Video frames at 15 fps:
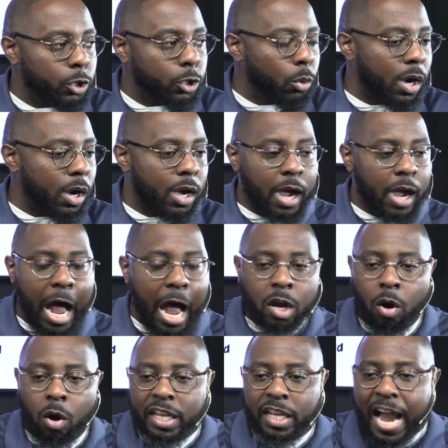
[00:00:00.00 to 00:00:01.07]
you, uh, I
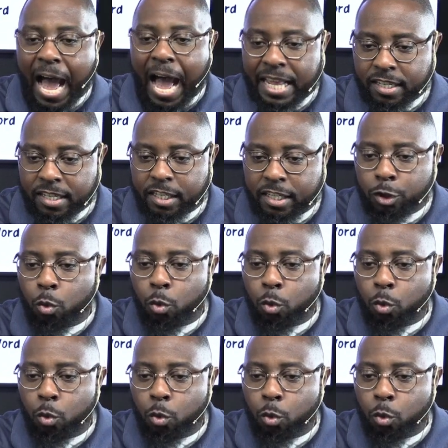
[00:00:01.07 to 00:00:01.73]
call it auditing.